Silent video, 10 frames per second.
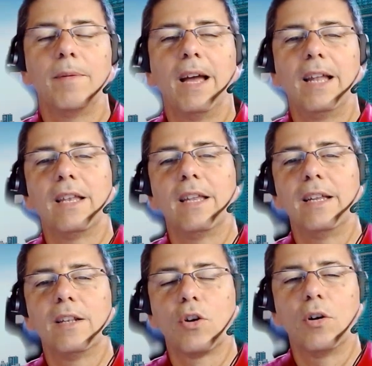that
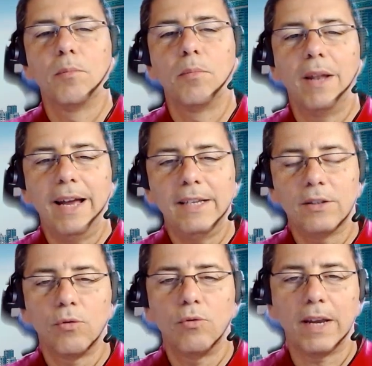it
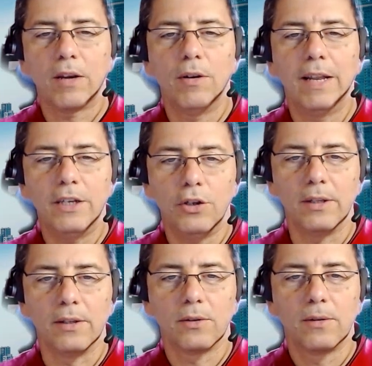complies to
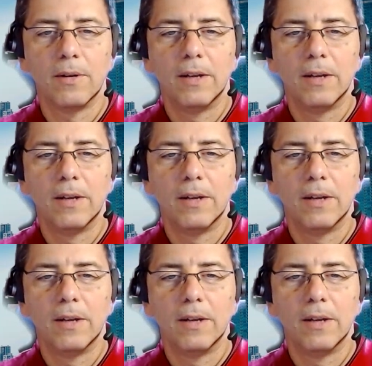regulations.